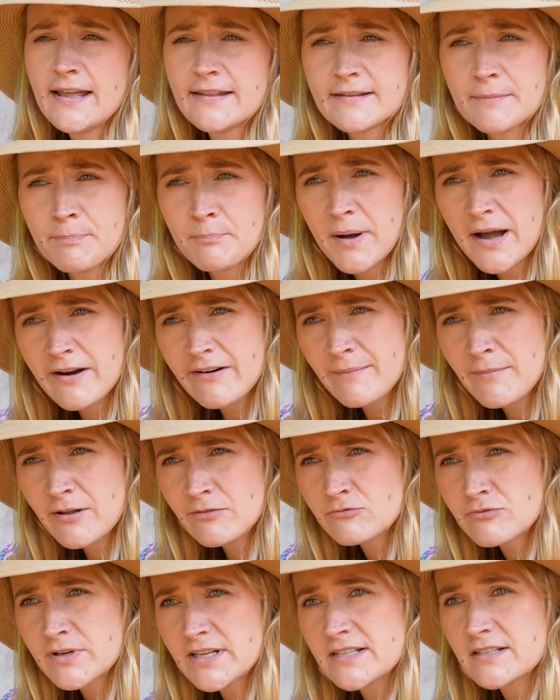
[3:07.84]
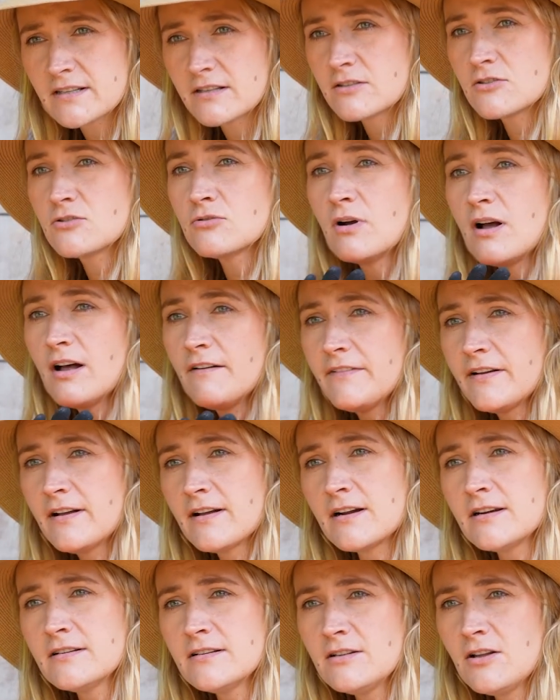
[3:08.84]
The paramount reason to have a
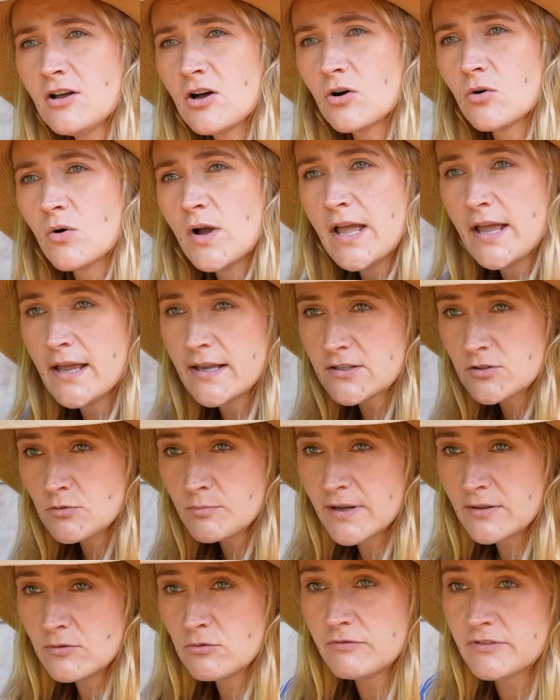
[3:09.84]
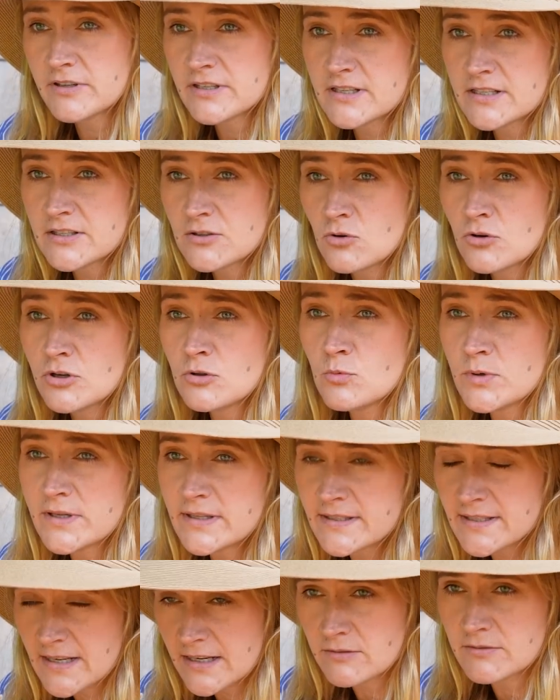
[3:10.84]
garden hoe is to maneuver the soil
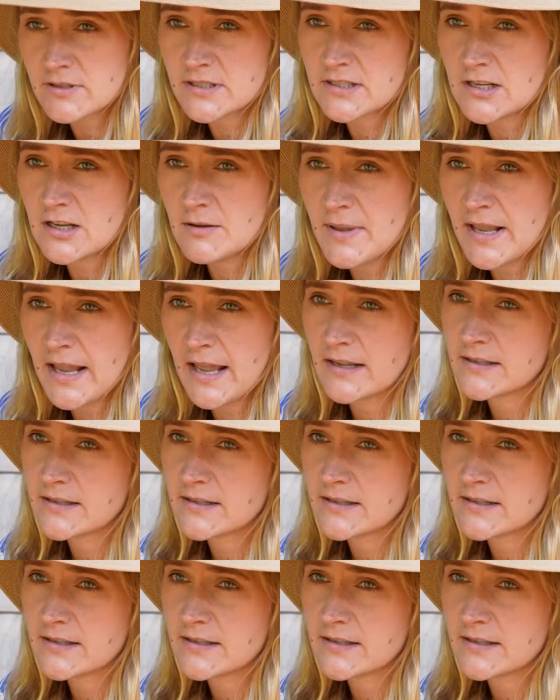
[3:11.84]
without disturbing